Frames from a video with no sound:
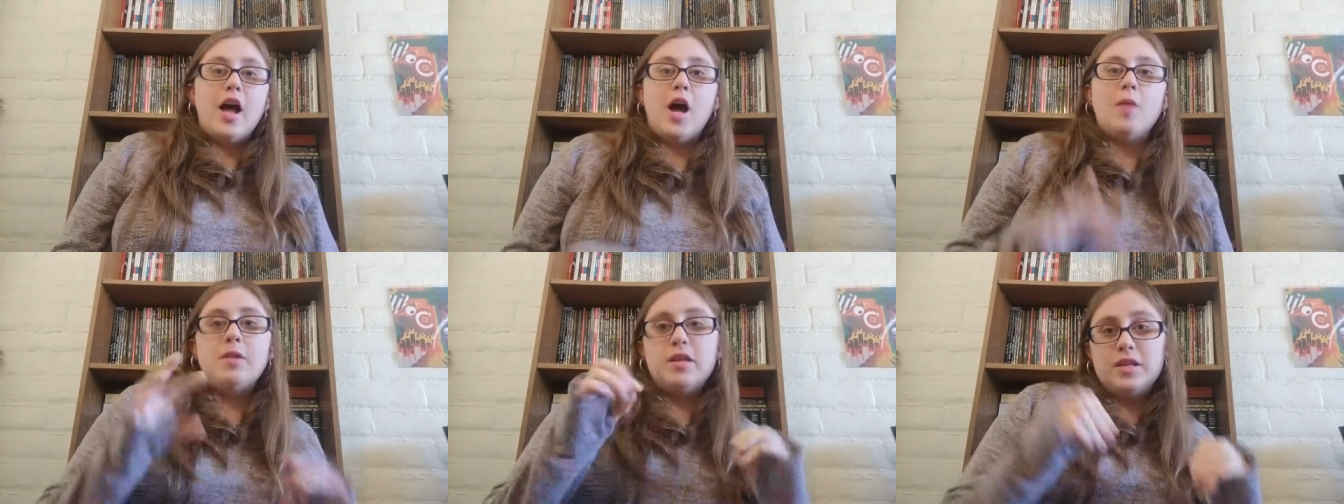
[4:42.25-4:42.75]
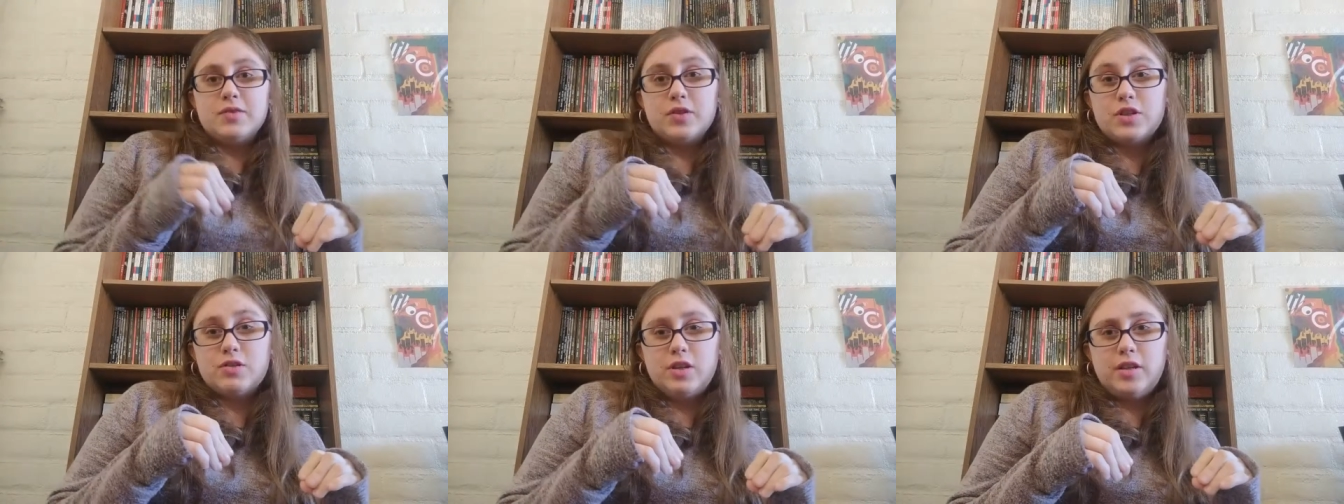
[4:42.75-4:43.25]
Um, and these these
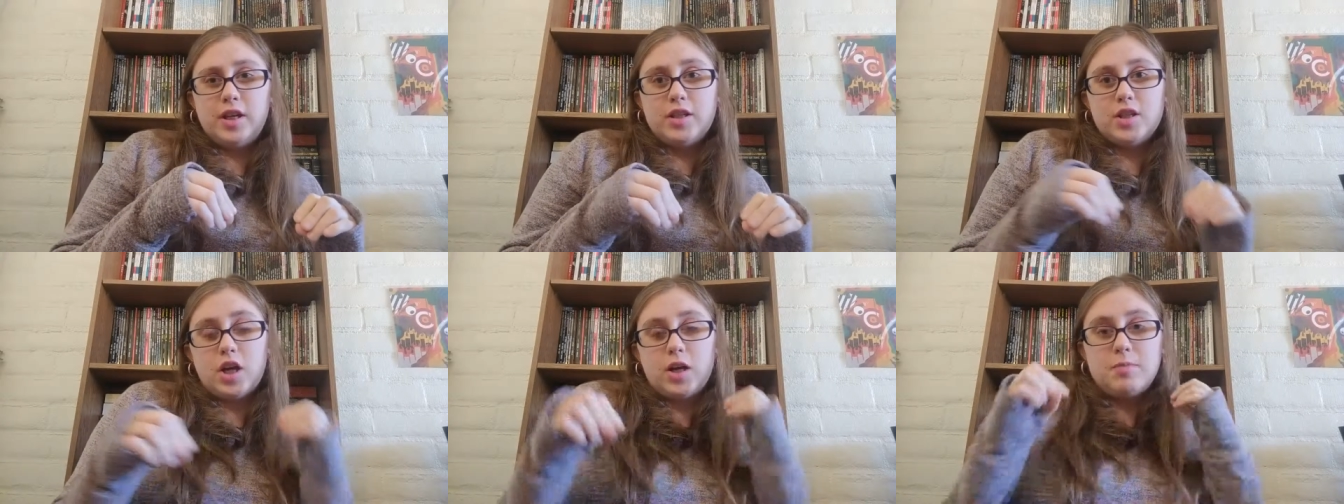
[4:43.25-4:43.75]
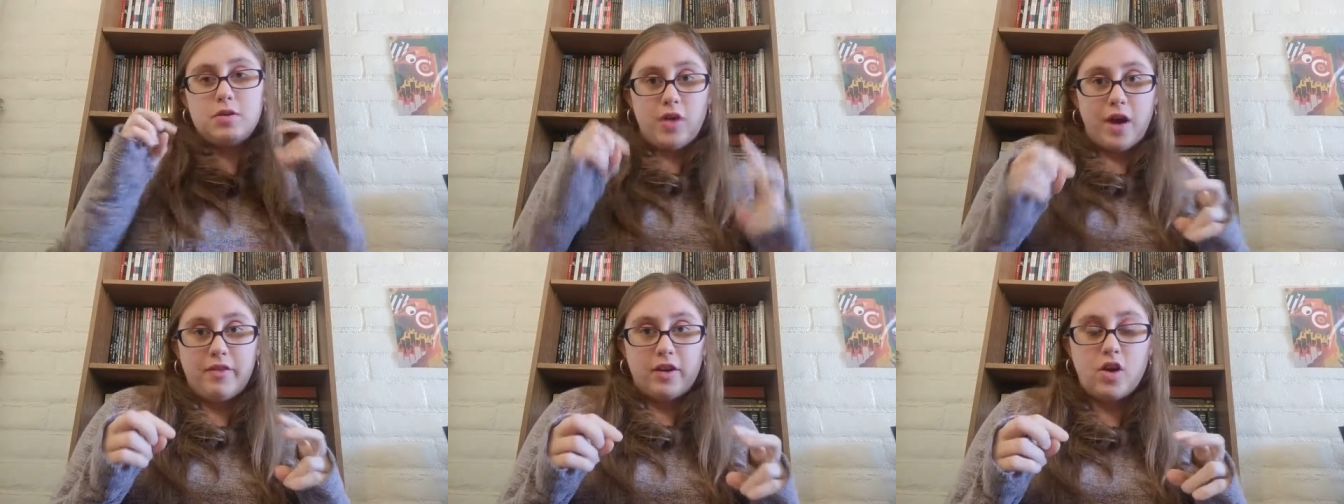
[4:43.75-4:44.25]
first three things are going to be
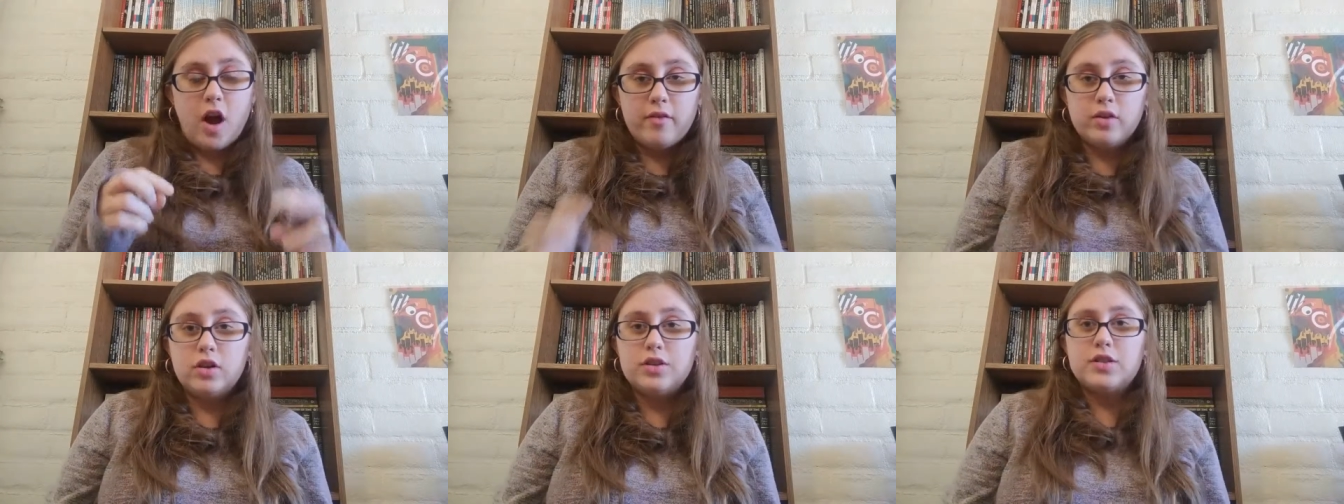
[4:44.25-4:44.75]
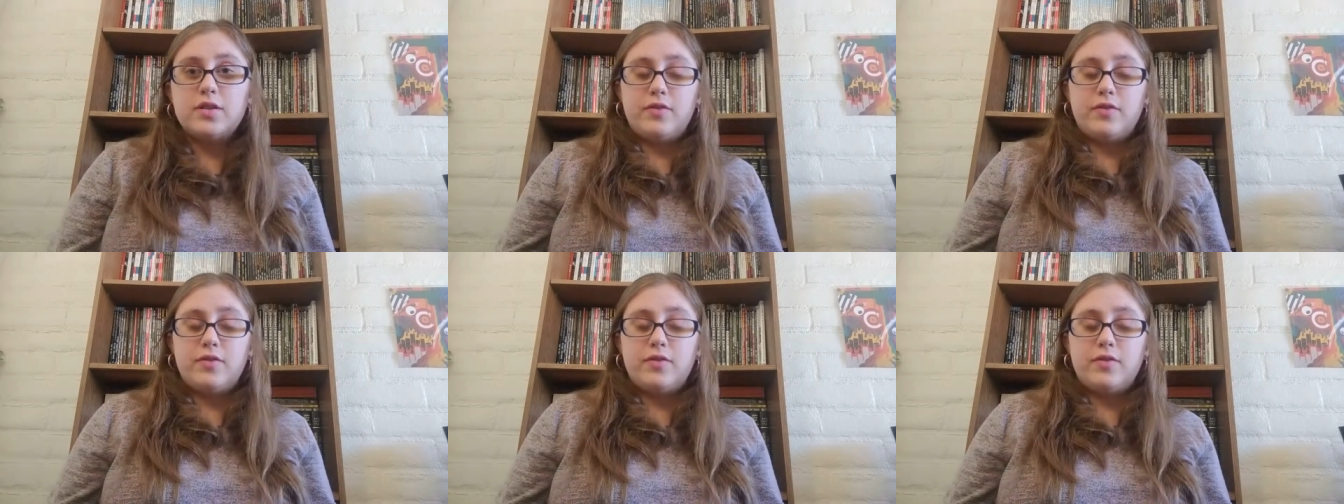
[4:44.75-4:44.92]
graphic novels.